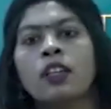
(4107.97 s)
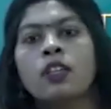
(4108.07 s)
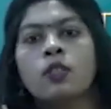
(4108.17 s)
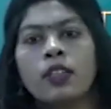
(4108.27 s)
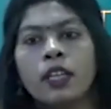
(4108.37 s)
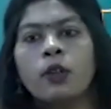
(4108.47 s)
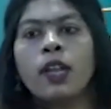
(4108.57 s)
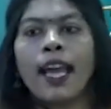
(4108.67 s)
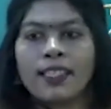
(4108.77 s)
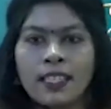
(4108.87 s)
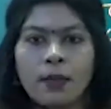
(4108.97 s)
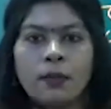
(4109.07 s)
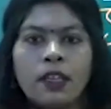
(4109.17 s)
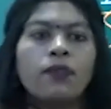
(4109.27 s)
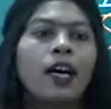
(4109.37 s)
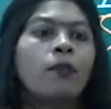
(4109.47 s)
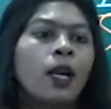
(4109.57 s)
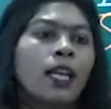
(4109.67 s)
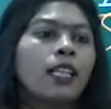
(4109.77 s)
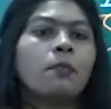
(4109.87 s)
So then you will accept if what
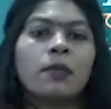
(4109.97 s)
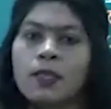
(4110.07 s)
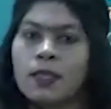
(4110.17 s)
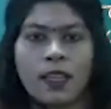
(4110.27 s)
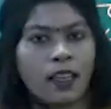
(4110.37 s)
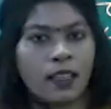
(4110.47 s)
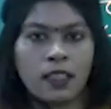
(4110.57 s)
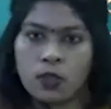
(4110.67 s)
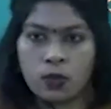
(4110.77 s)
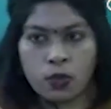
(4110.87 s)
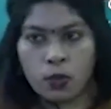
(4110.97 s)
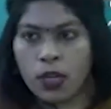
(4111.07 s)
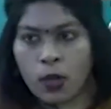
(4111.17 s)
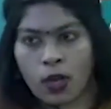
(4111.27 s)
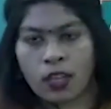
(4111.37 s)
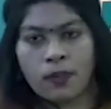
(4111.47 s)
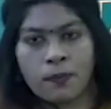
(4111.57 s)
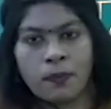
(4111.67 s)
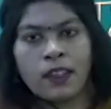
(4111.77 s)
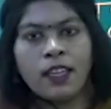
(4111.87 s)
other person is saying, it's true or wrong.
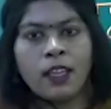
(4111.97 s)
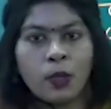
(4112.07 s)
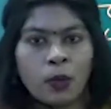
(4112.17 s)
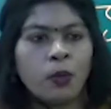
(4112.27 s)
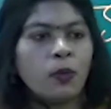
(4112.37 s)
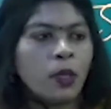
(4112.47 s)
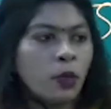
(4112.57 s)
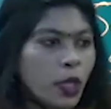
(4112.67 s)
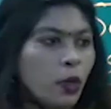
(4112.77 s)
No, you give